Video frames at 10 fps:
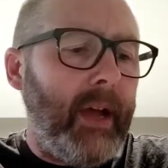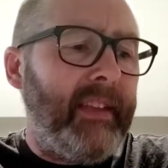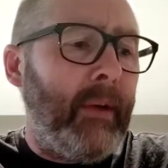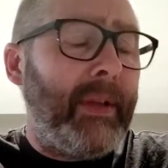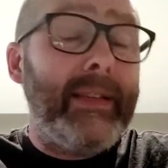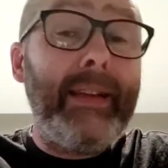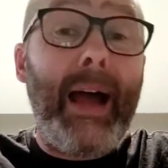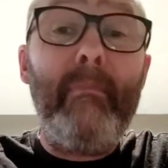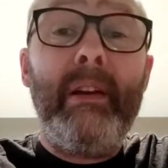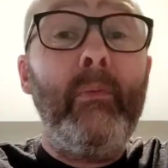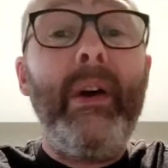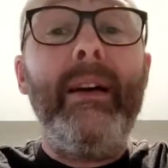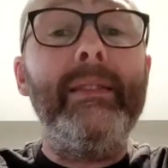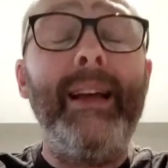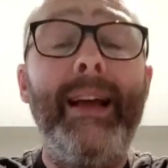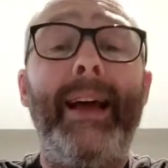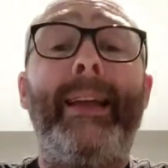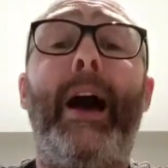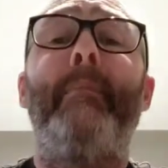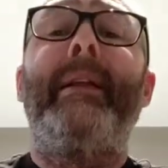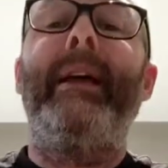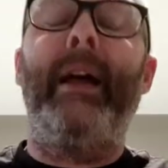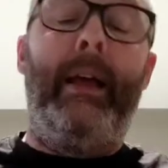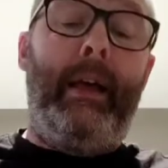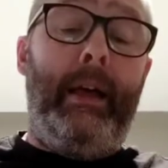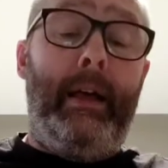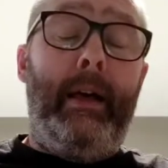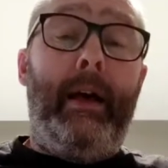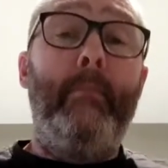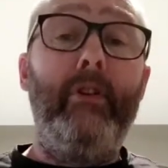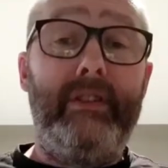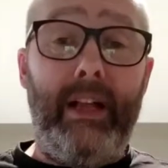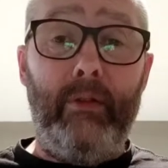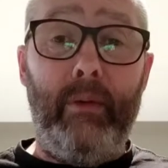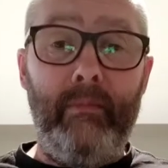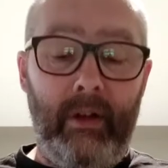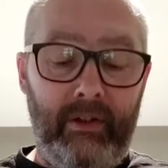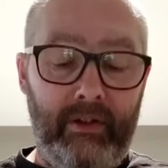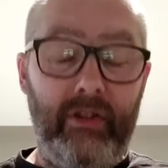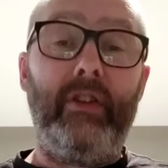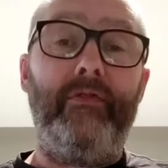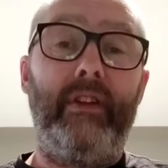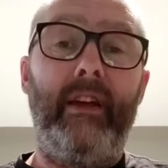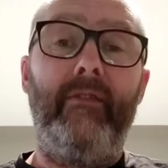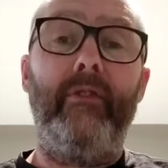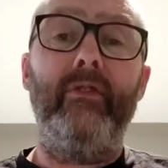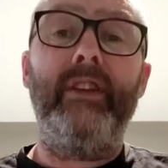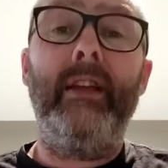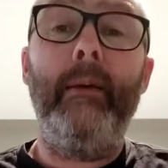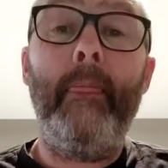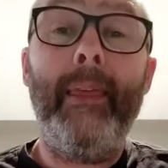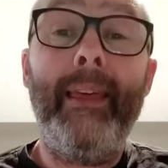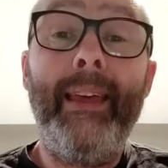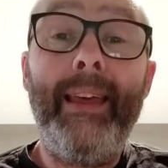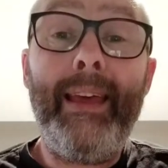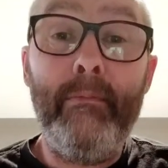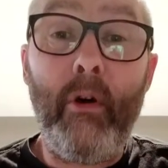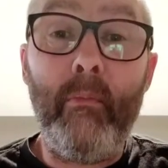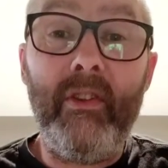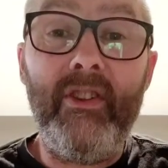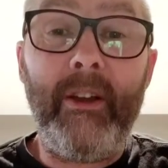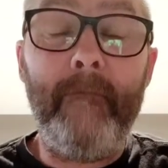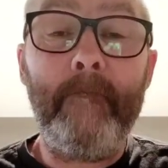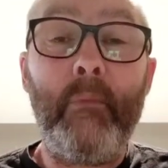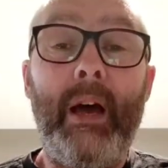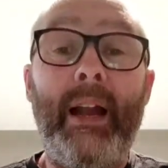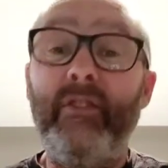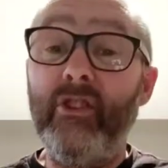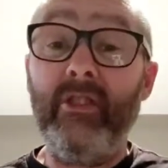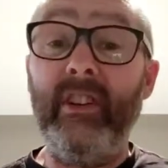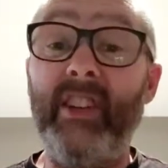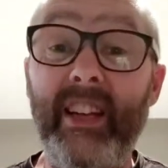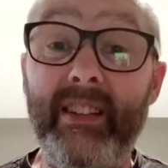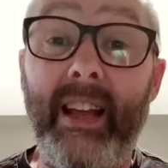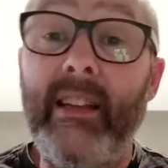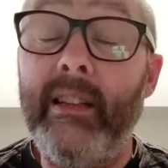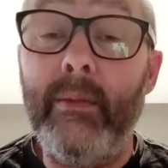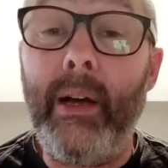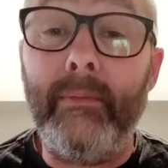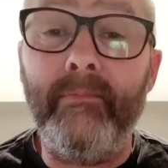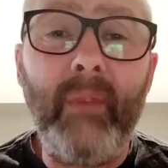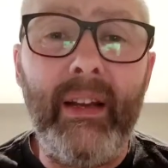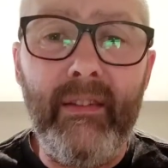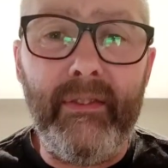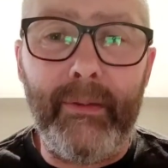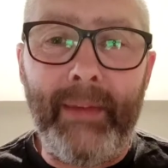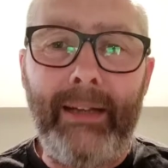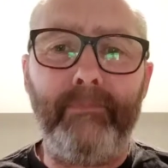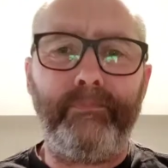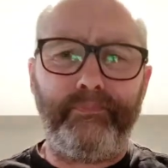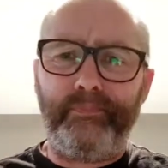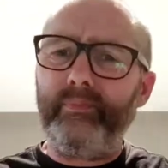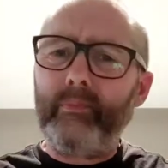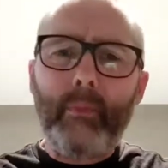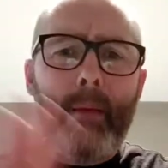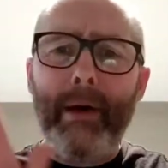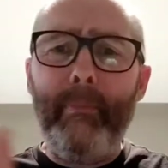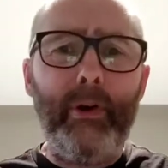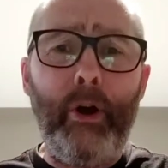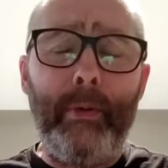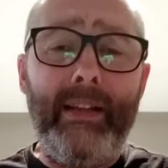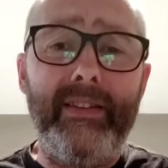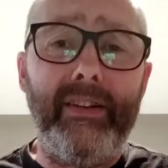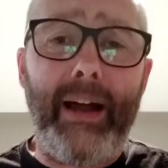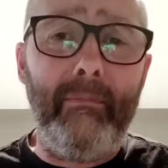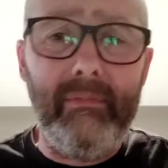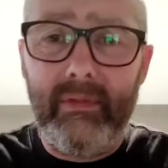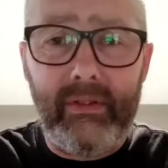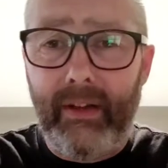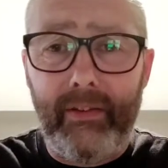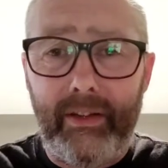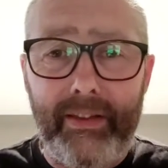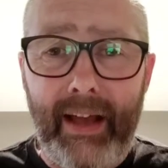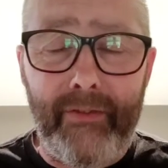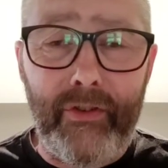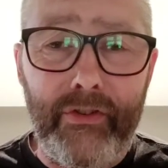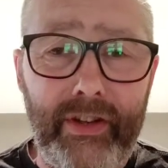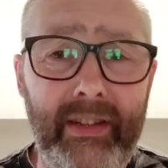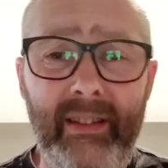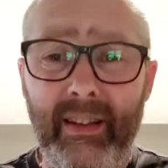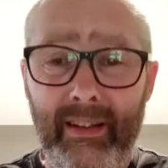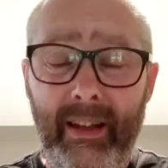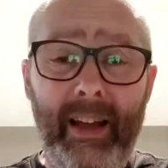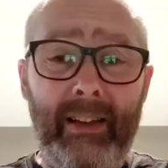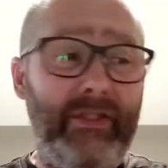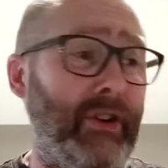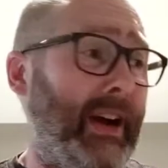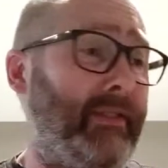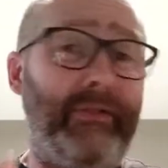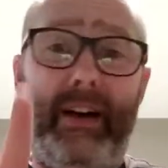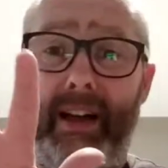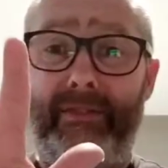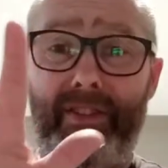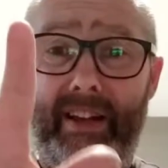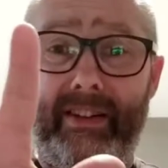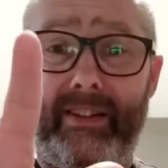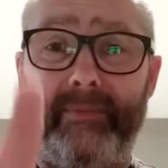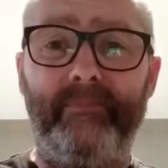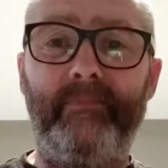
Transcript: And then I went to Tyburn in Wales, and now I'm in a motel room just off the A40 in Monmouthshire. And I've just done a cheese tasting as well. I didn't film that, but I put it up on Instagram, so have a look at that if you're interested. Tried 5 cheddars.